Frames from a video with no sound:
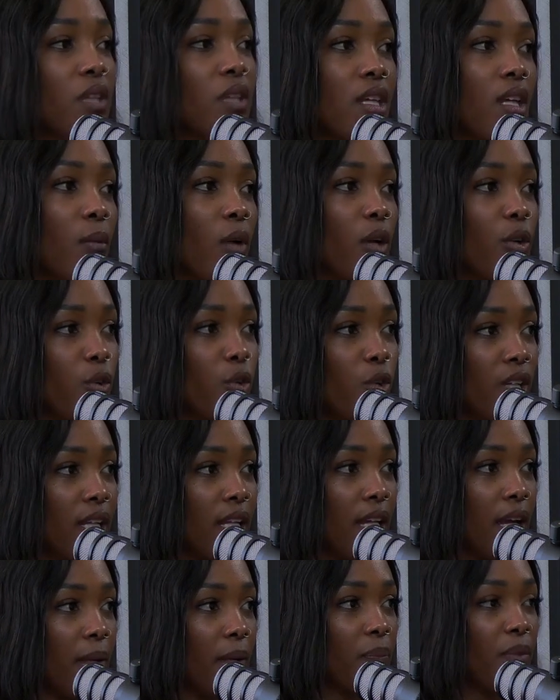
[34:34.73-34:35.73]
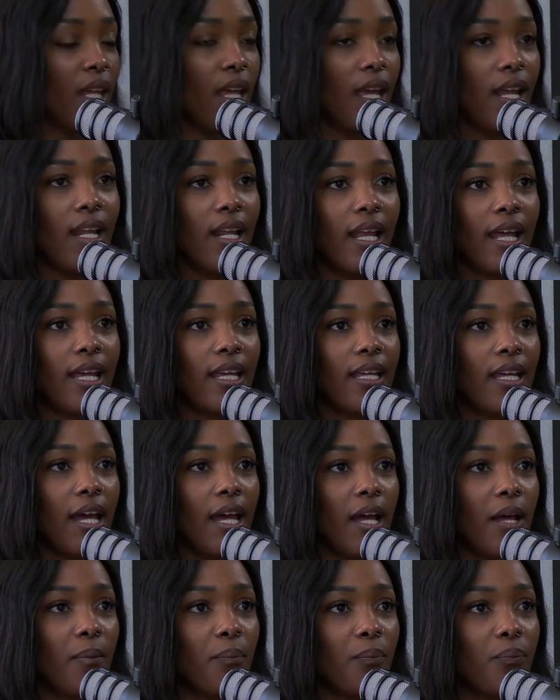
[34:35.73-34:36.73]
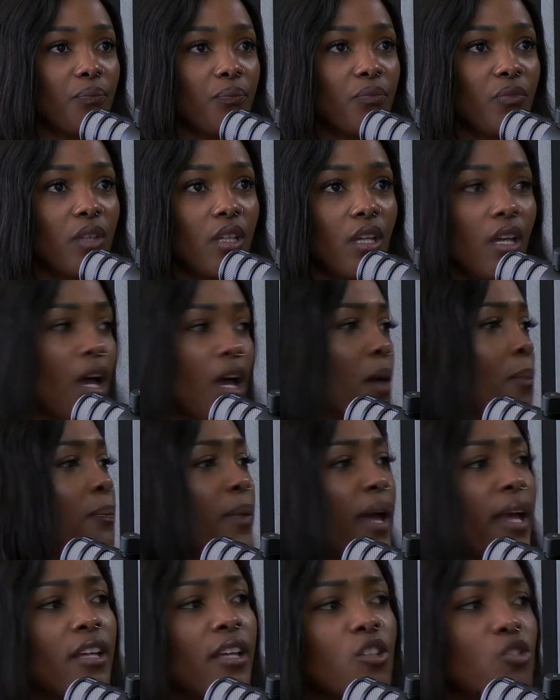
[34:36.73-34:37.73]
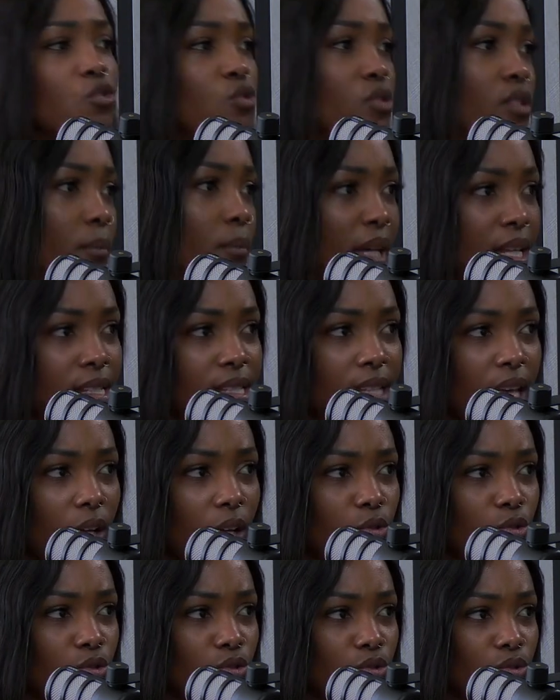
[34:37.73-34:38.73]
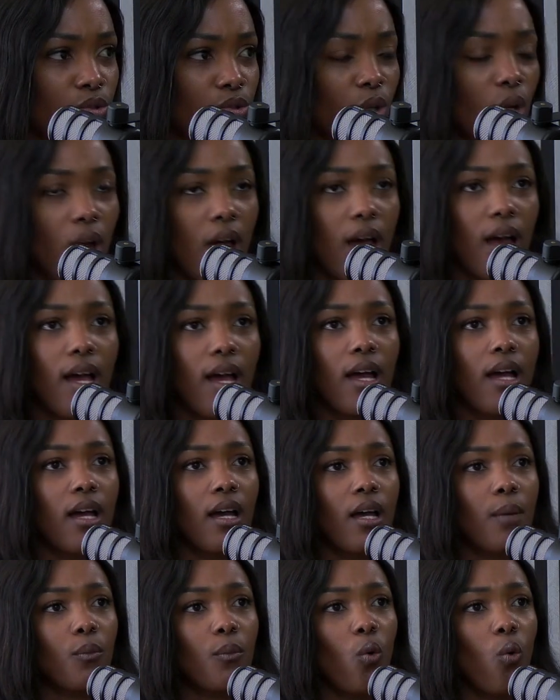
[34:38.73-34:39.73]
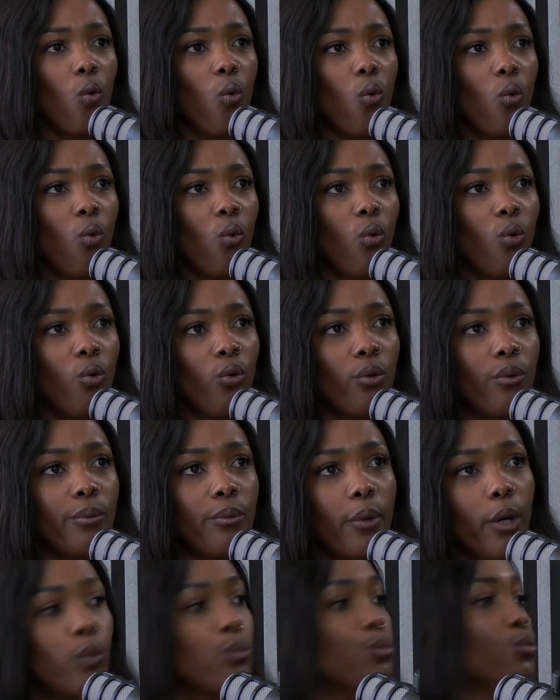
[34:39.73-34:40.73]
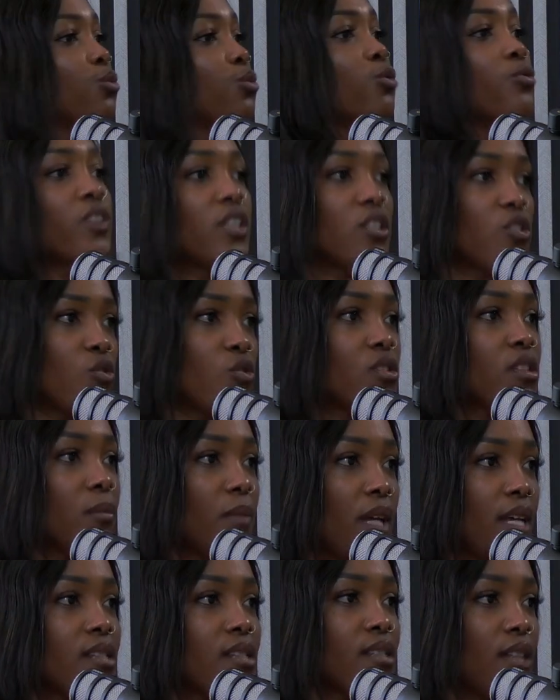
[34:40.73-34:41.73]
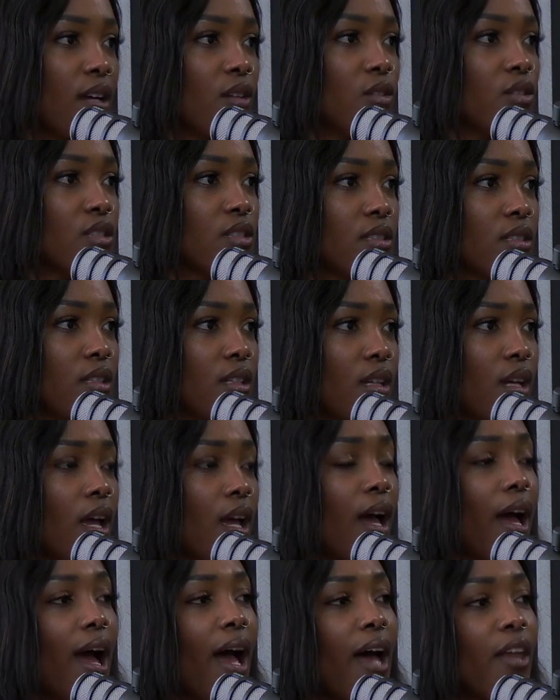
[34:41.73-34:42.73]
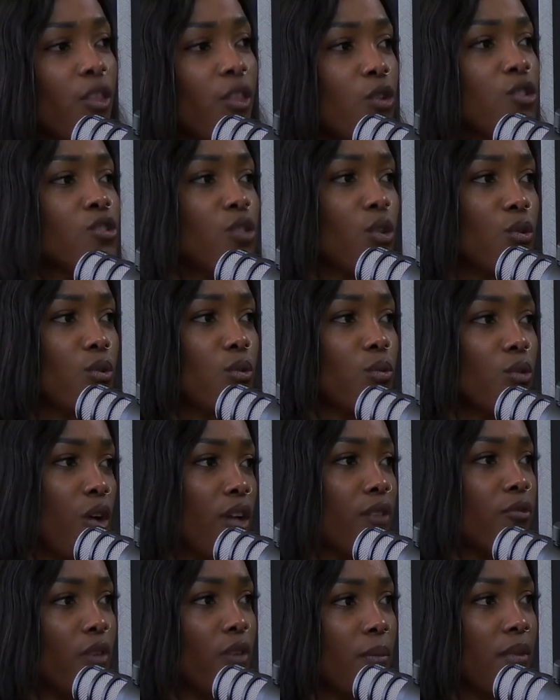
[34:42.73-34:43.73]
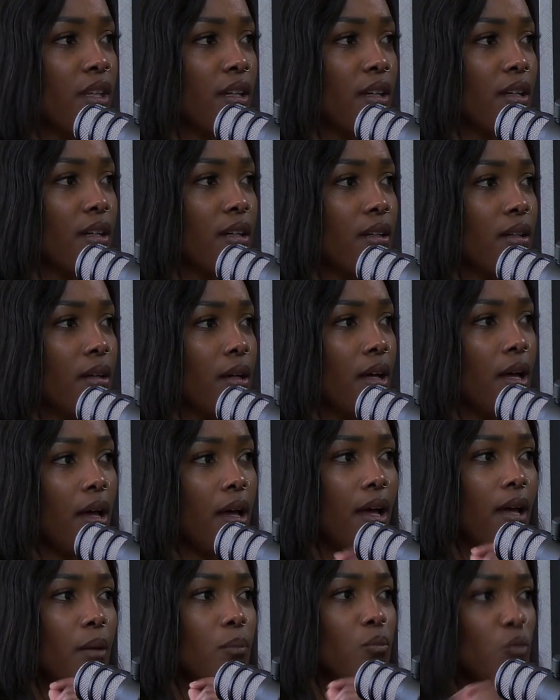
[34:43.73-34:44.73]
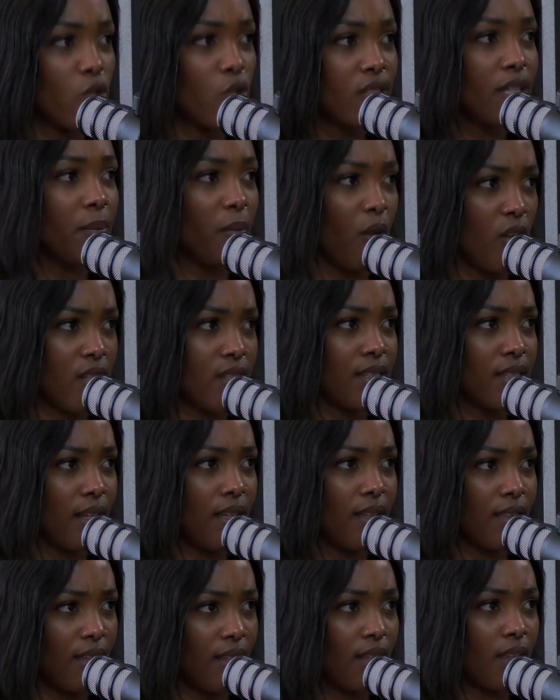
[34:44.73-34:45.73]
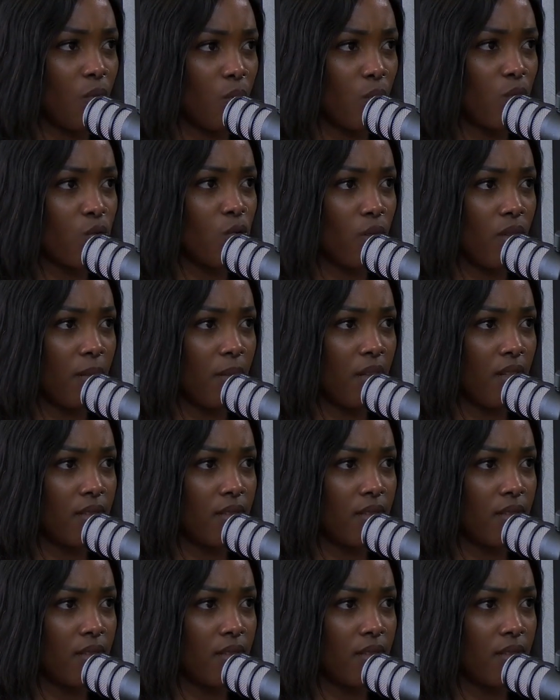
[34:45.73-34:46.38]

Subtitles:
about earlier, like a bank is using my sound, or a movie is using my sound, are those not from the music master thing that we were talking about?